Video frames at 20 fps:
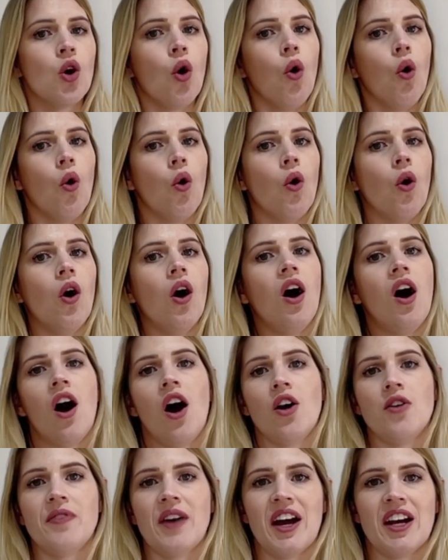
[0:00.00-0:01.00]
or
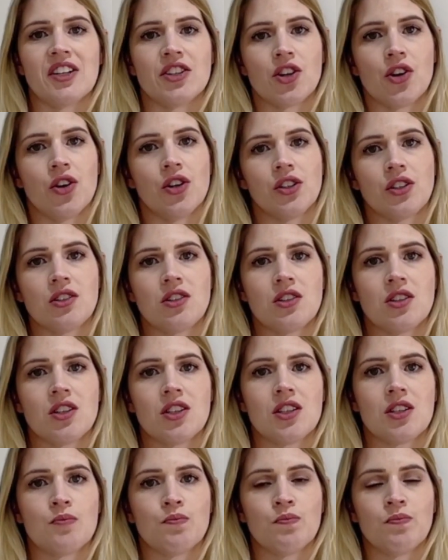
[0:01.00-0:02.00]
overhead costs.